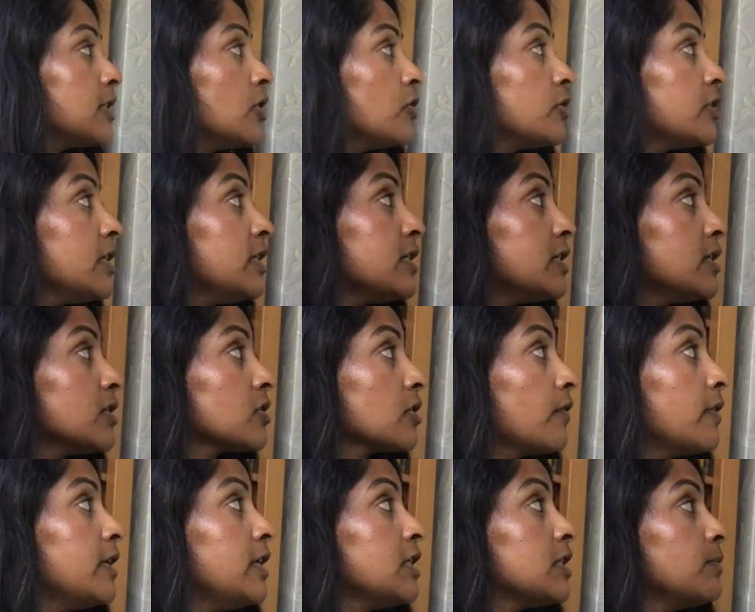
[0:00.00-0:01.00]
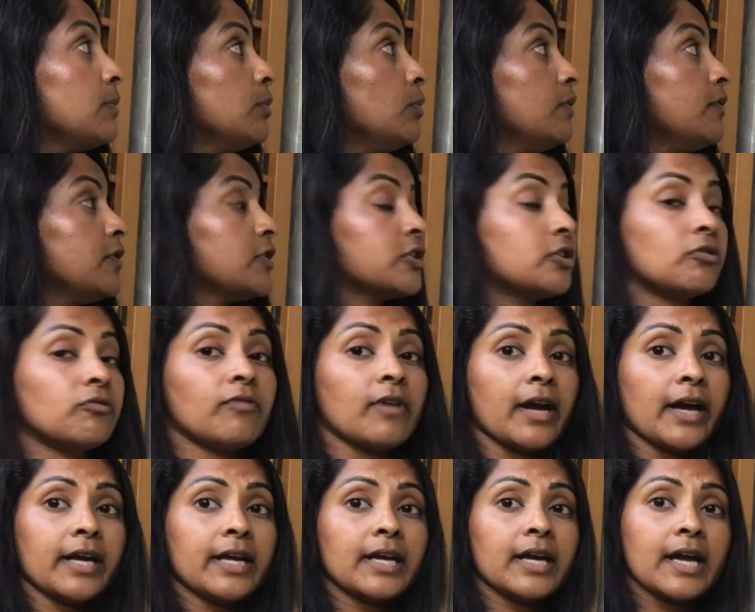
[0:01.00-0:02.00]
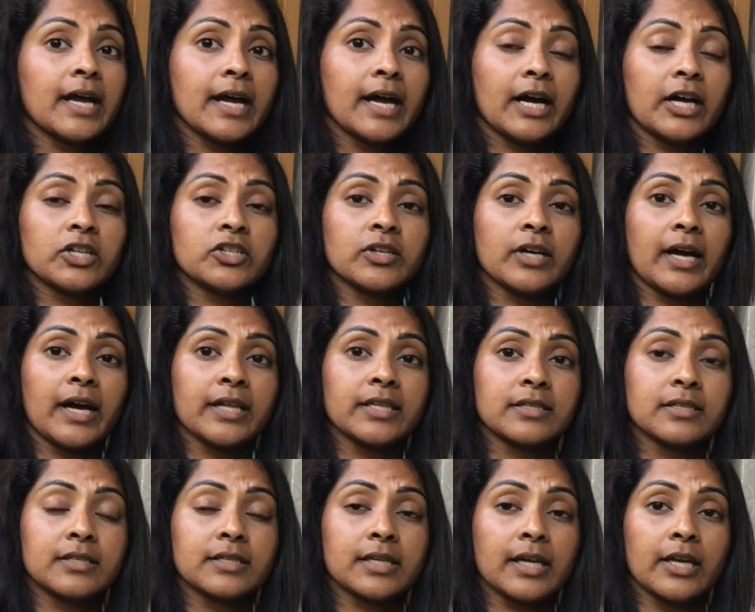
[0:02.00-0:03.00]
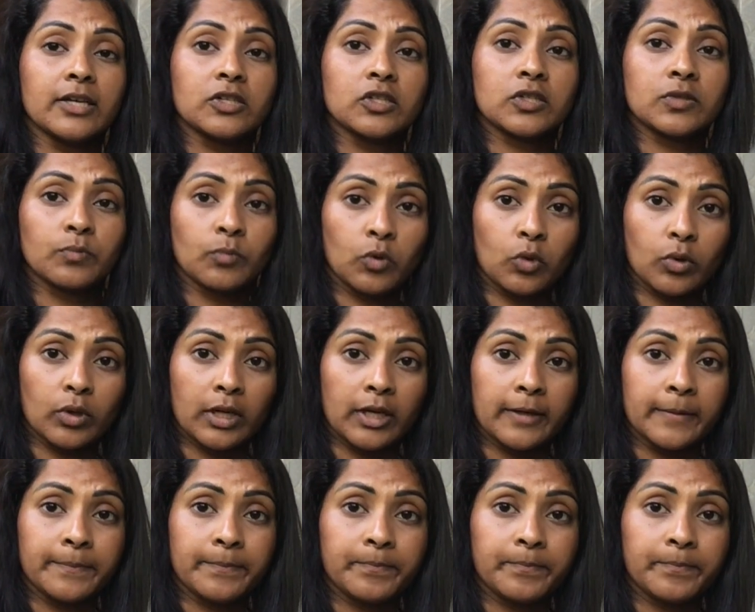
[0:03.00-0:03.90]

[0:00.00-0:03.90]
digits need to be moving to the right as your answers get smaller.